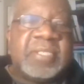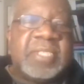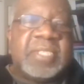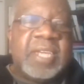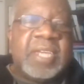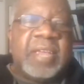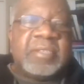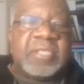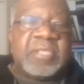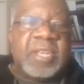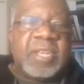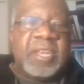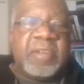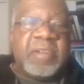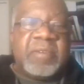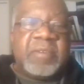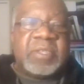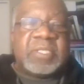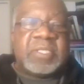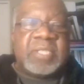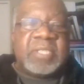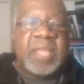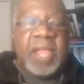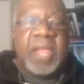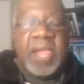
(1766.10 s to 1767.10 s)
change
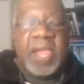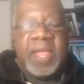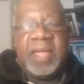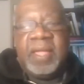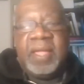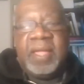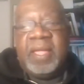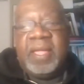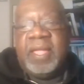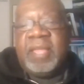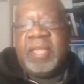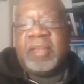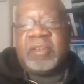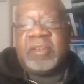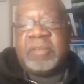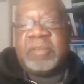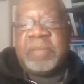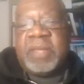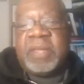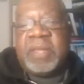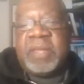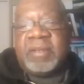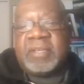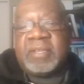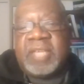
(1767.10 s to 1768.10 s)
lyrics,
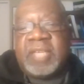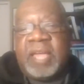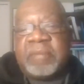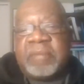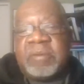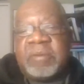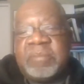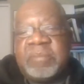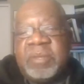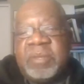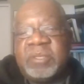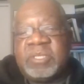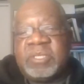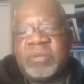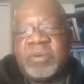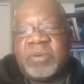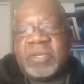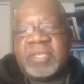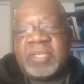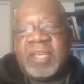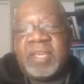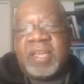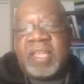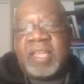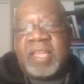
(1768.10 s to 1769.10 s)
depending on the type of music
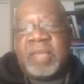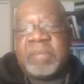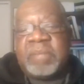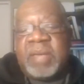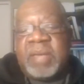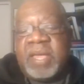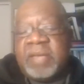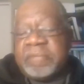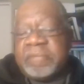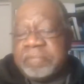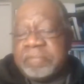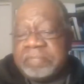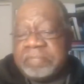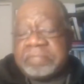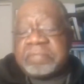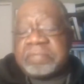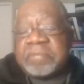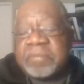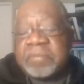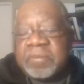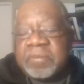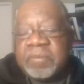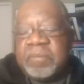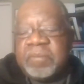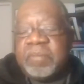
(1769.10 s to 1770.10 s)
we're talking about.
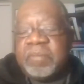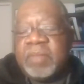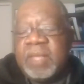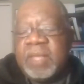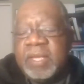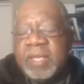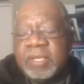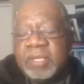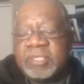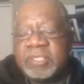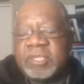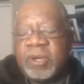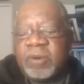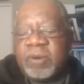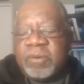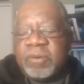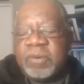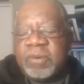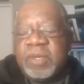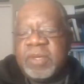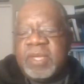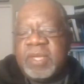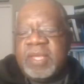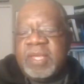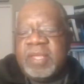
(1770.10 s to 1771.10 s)
And
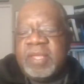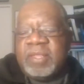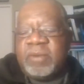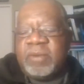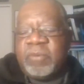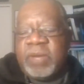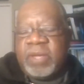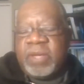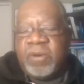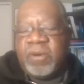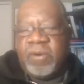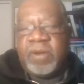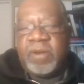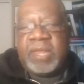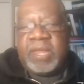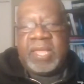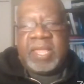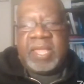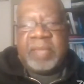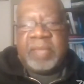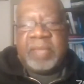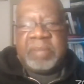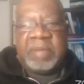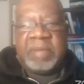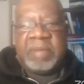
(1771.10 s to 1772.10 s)
so
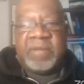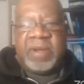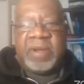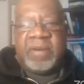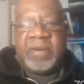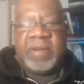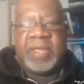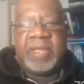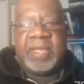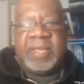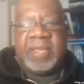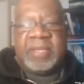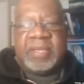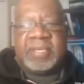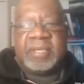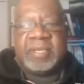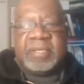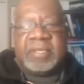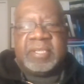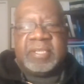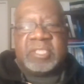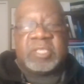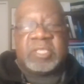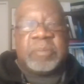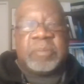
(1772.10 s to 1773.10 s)
recording can be very
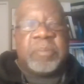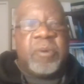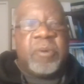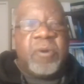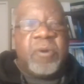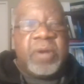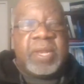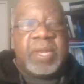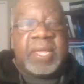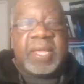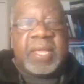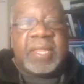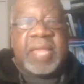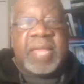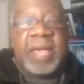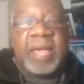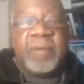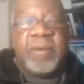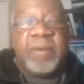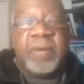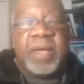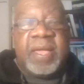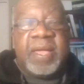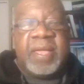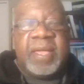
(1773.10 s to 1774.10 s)
disappointing in
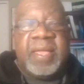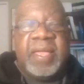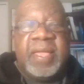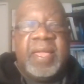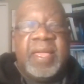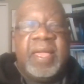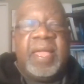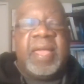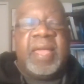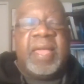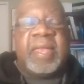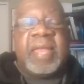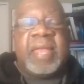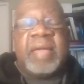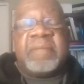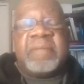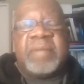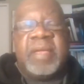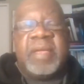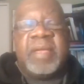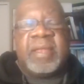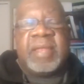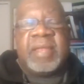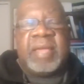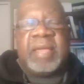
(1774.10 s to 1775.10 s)
that way. And
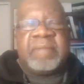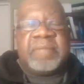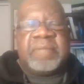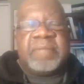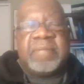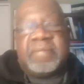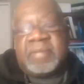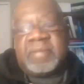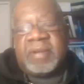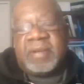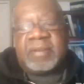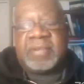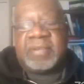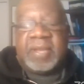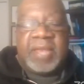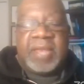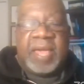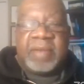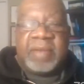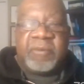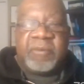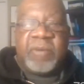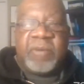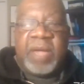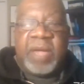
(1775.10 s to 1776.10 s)
I've talked to a
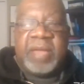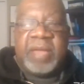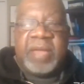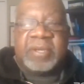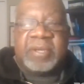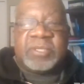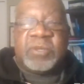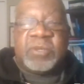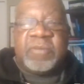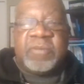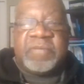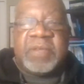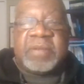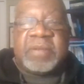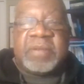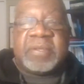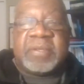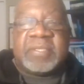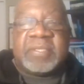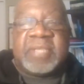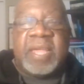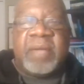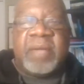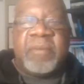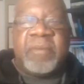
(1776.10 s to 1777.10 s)
lot of writers who feel the
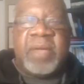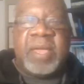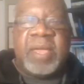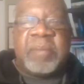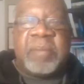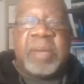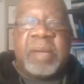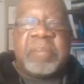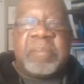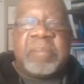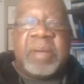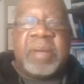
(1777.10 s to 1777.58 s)
same way about